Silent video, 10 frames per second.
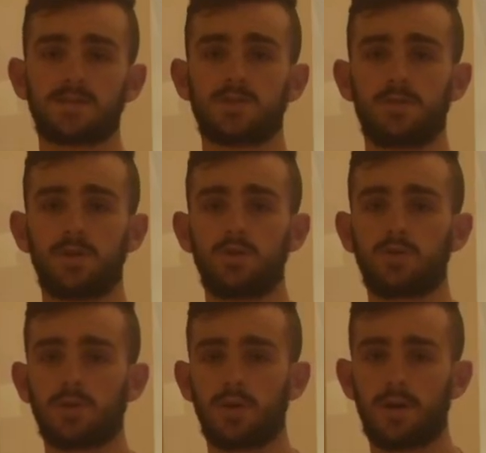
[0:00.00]
so that you
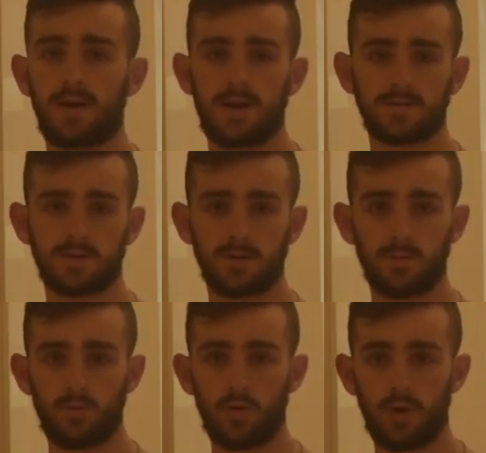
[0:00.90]
can learn how to do
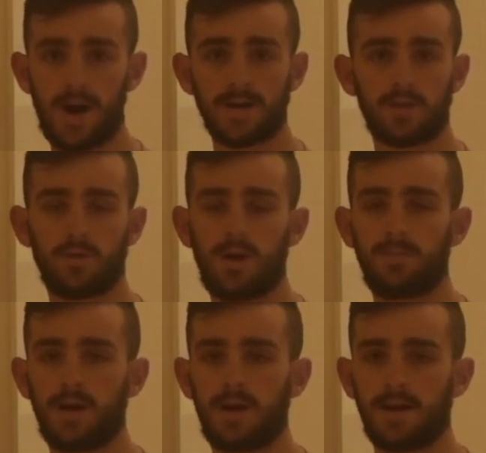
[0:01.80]
more accurate
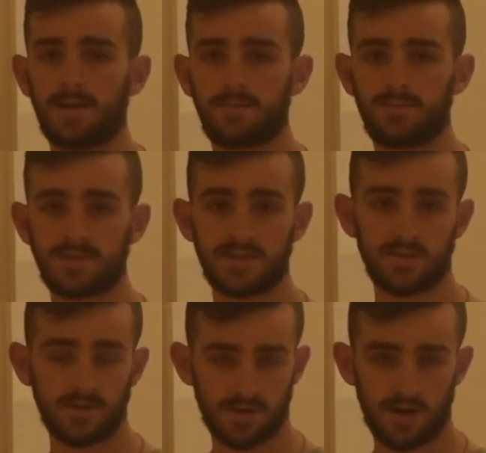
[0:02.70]
and
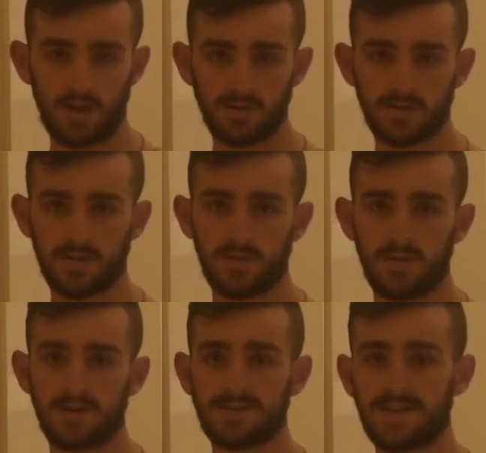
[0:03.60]
precision cuts,
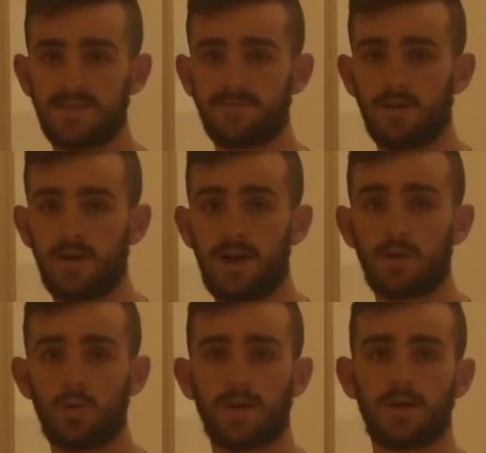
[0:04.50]
safer and
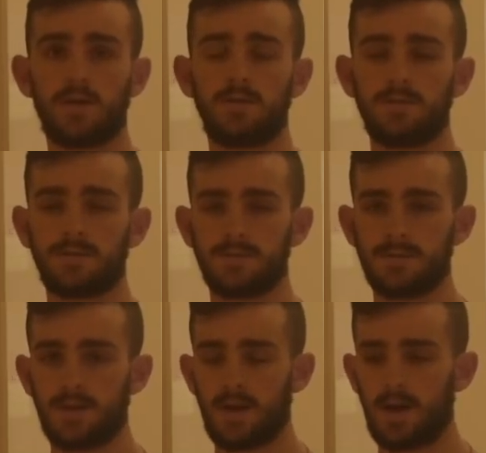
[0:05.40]
quicker.
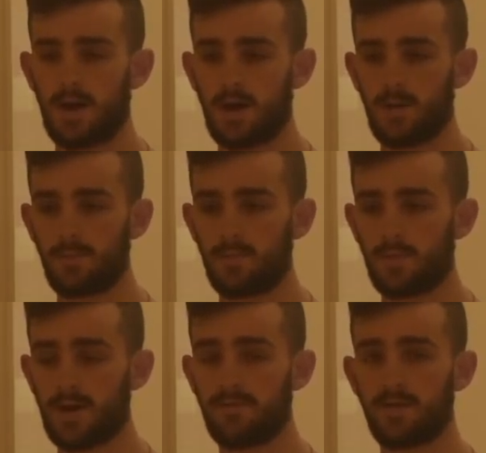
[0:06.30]

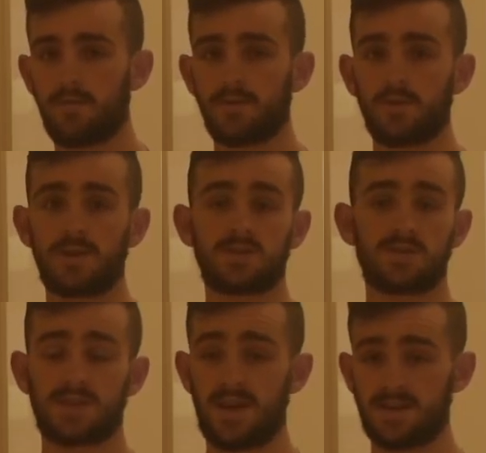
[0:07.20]
Without further ado, let's
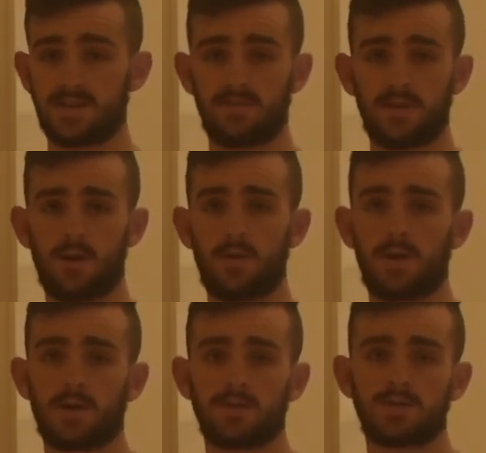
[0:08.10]
just get into the video and
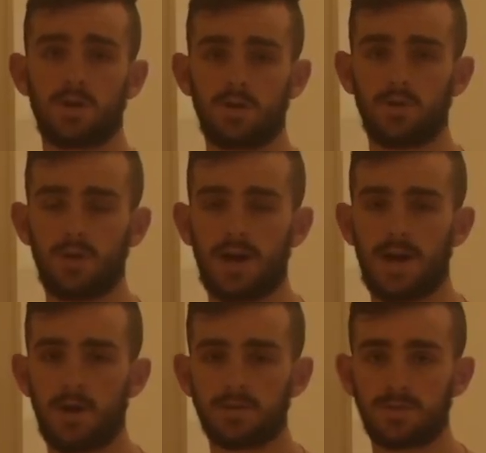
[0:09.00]
I can show you
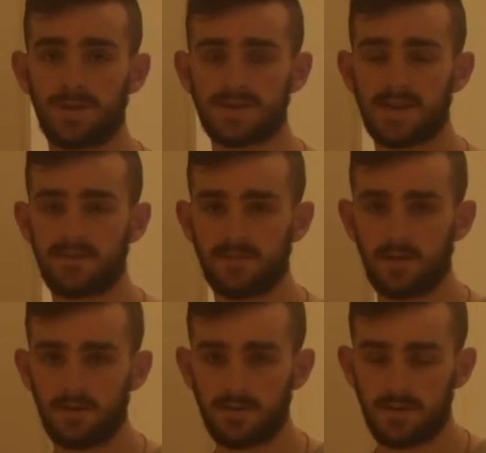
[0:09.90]
how to be
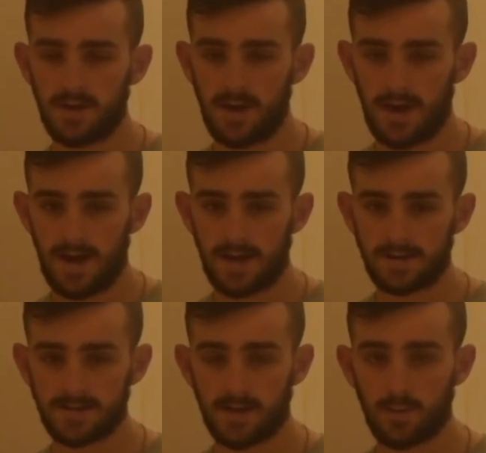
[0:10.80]
safer
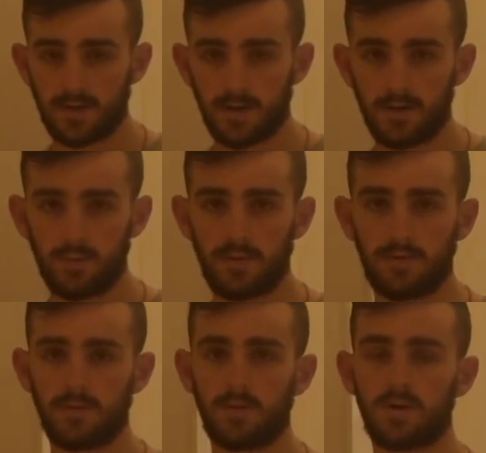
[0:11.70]
and get quicker
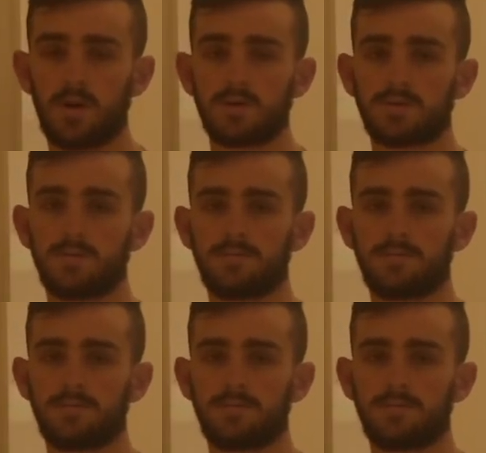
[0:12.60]
with your cuts.